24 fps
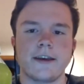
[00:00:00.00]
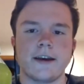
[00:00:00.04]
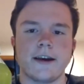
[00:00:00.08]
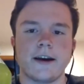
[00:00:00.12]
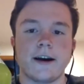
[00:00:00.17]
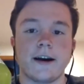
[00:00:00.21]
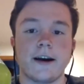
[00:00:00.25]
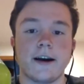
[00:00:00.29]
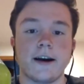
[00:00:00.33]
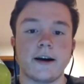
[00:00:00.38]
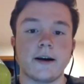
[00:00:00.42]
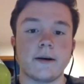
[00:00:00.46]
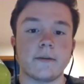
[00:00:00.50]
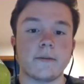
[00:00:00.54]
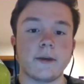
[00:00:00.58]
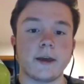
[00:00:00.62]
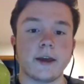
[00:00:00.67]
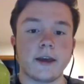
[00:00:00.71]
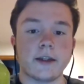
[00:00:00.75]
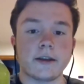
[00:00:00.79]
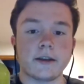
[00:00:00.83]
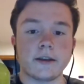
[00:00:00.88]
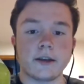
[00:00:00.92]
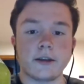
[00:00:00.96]

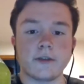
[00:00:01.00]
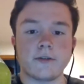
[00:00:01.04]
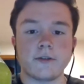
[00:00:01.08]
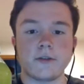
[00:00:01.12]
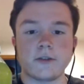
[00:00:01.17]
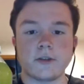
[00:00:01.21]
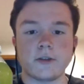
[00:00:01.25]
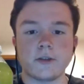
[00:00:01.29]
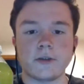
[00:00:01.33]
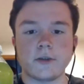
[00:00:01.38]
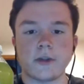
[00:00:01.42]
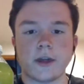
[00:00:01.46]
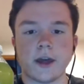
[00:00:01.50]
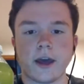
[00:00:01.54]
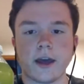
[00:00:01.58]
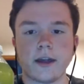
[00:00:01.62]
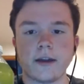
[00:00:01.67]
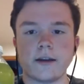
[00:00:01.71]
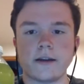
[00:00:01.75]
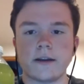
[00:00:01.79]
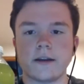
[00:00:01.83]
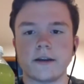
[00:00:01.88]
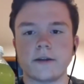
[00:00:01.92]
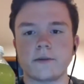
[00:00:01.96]
And if you do that
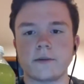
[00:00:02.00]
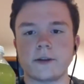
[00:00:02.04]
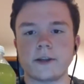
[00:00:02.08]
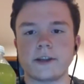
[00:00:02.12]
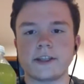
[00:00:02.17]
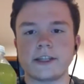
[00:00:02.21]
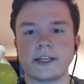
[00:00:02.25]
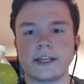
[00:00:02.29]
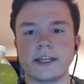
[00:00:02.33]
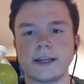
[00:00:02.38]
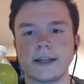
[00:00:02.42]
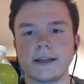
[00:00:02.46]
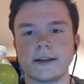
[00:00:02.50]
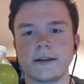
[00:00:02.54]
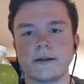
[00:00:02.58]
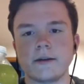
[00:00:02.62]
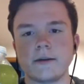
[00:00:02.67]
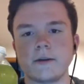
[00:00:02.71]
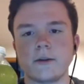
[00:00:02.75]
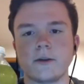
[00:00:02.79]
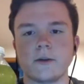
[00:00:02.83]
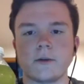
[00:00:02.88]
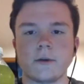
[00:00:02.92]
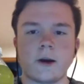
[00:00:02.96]
and we see it,
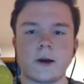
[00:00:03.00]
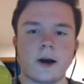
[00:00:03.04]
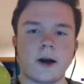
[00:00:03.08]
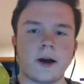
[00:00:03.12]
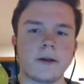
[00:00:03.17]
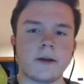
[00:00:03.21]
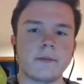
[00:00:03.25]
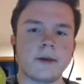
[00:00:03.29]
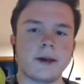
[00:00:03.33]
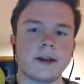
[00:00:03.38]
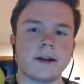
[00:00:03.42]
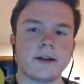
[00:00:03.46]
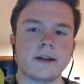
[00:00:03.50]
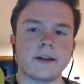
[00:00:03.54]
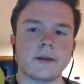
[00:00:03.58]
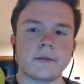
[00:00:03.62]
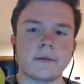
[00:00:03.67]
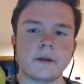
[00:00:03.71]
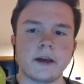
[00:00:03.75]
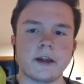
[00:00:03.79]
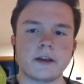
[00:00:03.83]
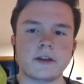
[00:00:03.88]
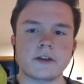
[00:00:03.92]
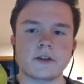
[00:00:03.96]
you will automatically
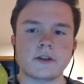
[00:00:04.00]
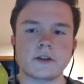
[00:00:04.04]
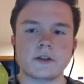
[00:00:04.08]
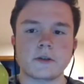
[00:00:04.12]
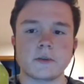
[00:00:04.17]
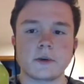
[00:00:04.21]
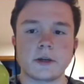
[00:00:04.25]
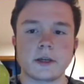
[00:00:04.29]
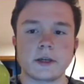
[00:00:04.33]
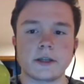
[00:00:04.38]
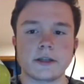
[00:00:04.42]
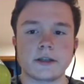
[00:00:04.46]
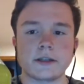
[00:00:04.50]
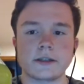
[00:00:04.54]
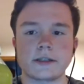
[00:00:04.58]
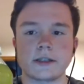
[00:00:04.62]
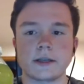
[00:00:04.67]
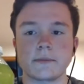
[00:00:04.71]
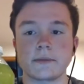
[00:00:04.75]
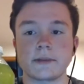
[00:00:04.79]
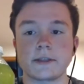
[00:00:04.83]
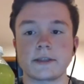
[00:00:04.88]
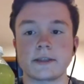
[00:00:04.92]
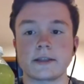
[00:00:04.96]
be entered to win some
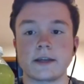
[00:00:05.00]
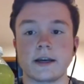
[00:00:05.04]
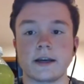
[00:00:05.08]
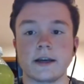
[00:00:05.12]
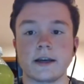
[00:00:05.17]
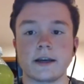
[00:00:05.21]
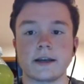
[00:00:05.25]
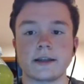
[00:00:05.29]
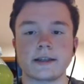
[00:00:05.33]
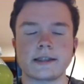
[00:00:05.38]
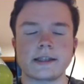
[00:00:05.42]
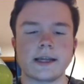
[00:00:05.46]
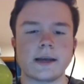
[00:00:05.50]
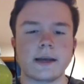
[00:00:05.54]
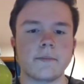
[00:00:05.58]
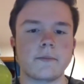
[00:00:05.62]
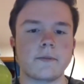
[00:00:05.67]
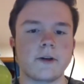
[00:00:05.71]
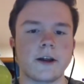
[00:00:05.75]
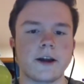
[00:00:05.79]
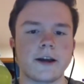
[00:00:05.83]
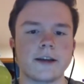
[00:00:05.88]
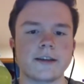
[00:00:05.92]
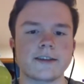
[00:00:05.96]
STEM
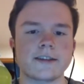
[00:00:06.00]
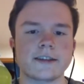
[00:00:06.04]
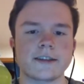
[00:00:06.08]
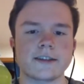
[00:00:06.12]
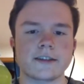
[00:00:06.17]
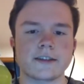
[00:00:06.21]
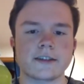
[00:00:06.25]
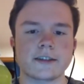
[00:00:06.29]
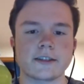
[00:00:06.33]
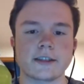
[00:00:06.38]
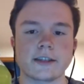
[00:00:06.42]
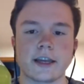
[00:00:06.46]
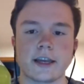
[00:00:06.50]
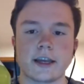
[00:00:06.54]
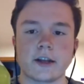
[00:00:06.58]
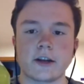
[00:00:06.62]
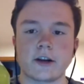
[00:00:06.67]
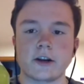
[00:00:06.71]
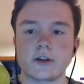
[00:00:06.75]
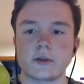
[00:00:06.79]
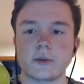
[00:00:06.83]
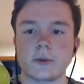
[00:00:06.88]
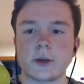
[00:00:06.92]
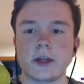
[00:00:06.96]
prize, such as like an
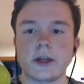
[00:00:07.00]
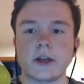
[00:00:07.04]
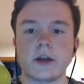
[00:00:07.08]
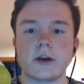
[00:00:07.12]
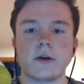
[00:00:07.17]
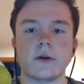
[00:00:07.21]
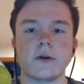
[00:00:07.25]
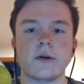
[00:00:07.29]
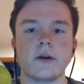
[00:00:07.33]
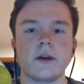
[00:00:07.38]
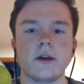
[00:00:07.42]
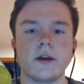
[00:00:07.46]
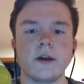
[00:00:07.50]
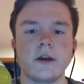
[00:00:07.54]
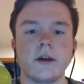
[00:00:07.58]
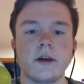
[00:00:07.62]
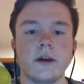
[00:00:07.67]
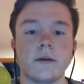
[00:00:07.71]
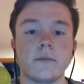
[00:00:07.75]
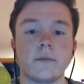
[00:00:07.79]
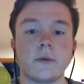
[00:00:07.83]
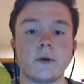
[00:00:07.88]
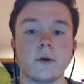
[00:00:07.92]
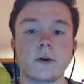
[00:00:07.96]
Arduino
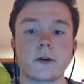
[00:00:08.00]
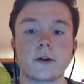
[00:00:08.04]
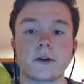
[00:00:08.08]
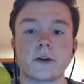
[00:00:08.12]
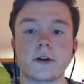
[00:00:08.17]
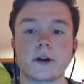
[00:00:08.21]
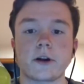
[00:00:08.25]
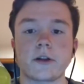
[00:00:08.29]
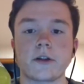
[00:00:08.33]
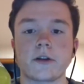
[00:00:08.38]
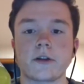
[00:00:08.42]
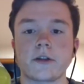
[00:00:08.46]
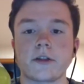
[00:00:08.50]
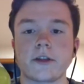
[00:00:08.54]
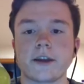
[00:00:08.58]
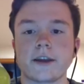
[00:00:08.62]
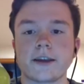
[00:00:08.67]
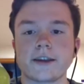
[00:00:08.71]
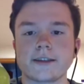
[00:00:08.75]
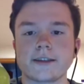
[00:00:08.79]
board or other things.